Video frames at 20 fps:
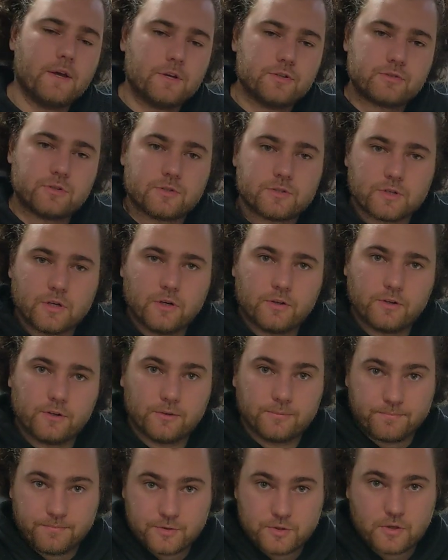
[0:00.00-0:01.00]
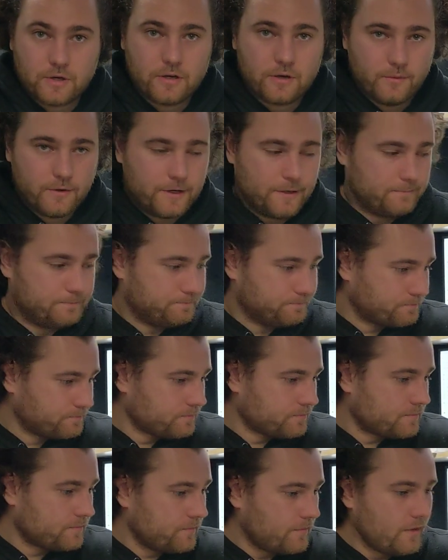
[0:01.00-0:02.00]
So it's all good. So anyway,
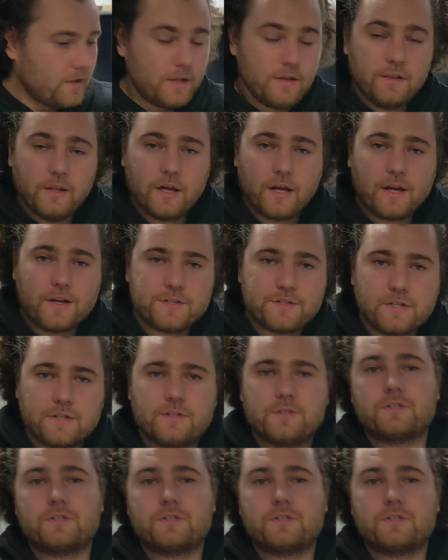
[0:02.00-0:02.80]
like I said,